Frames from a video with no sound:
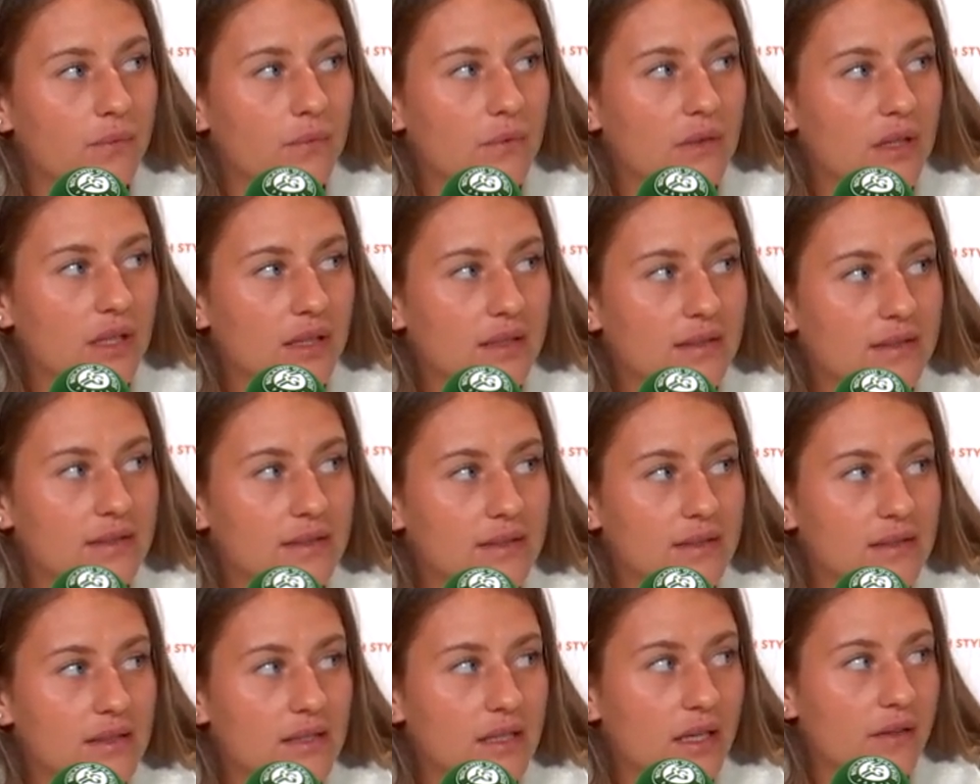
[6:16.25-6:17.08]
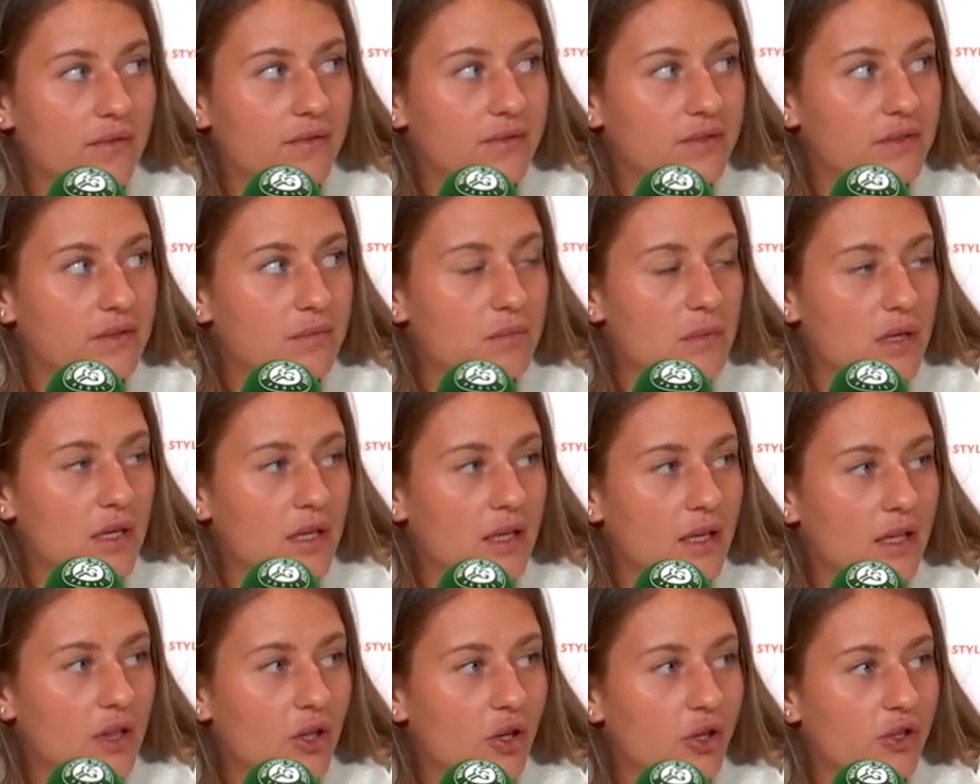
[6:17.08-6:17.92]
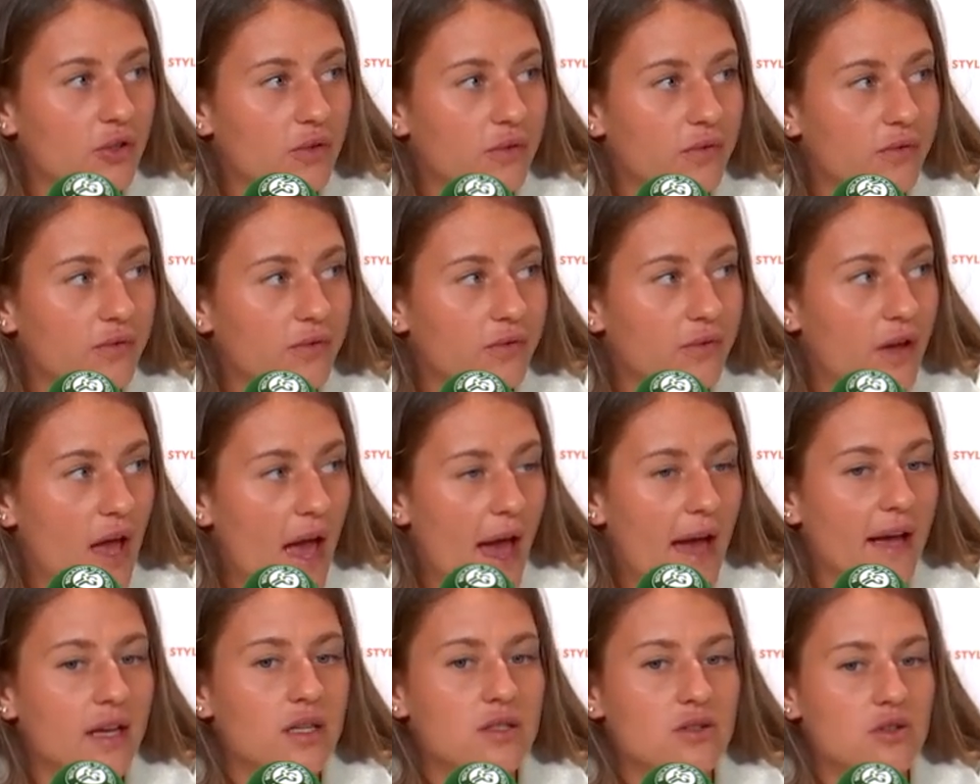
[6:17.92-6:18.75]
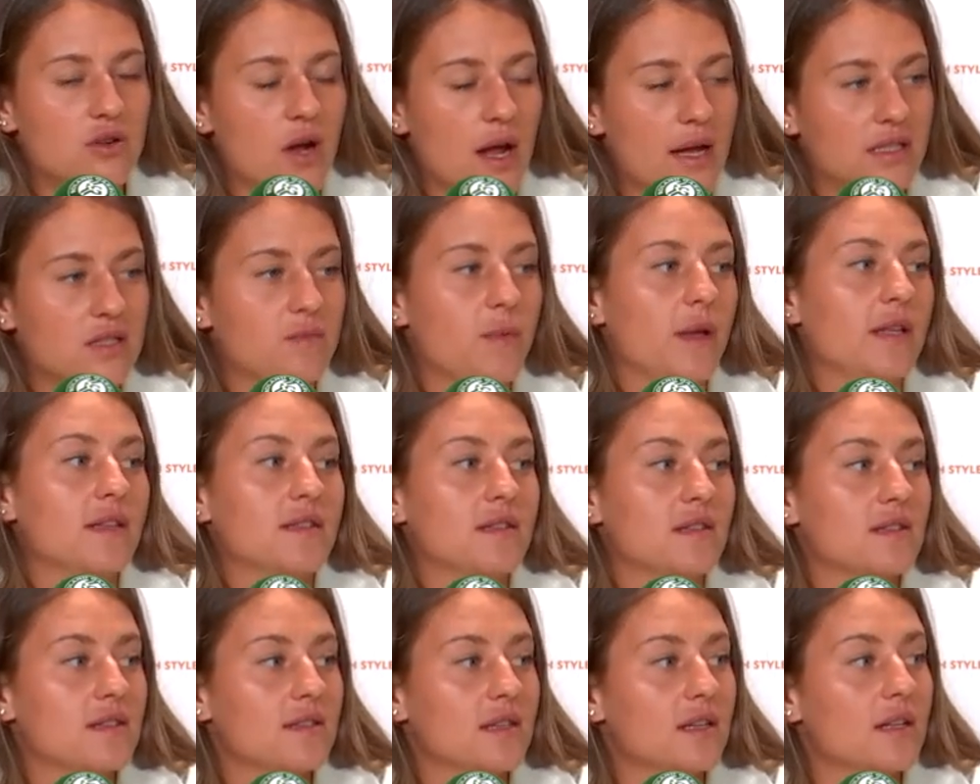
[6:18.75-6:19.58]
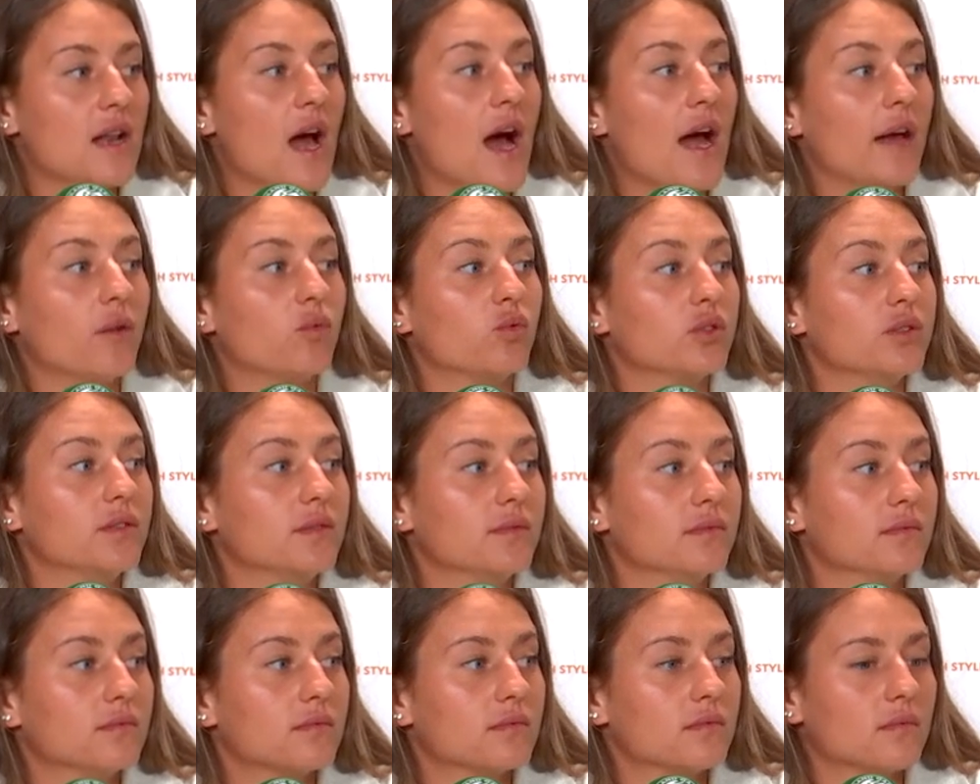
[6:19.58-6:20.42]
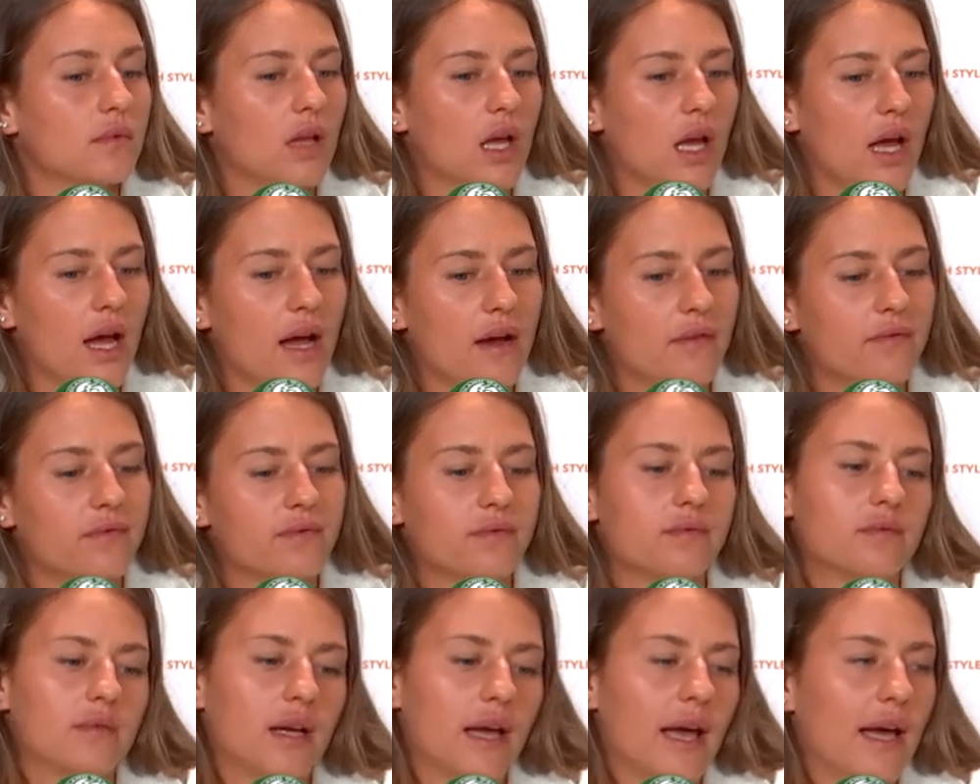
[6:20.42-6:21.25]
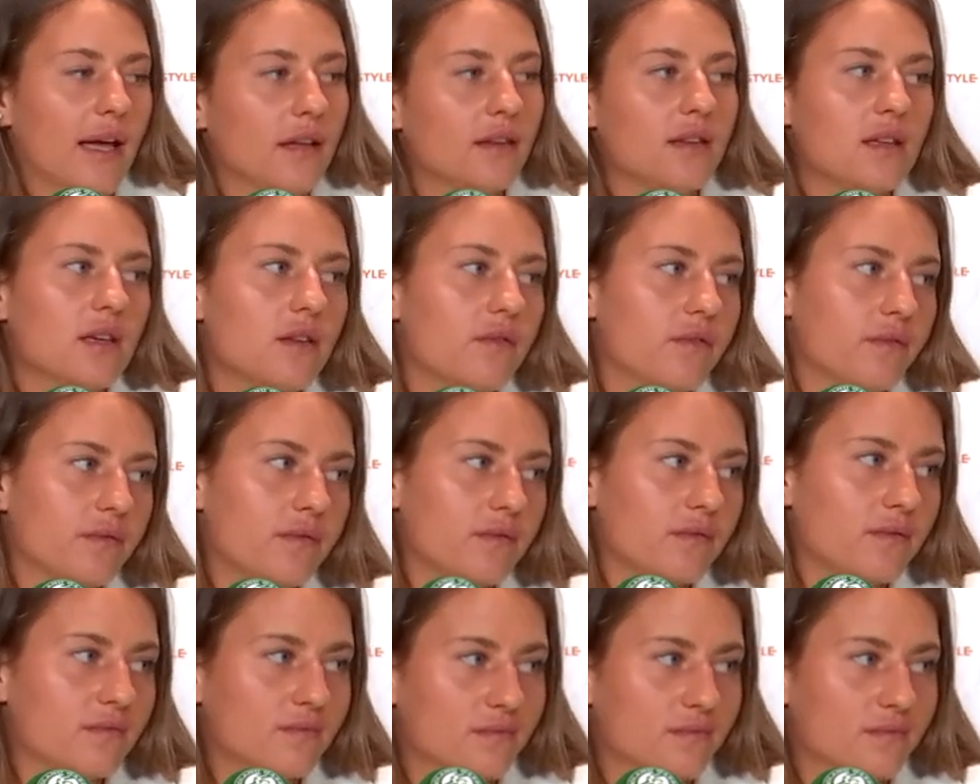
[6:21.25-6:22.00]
this gives me a lot of extra expenses that I wouldn't have had if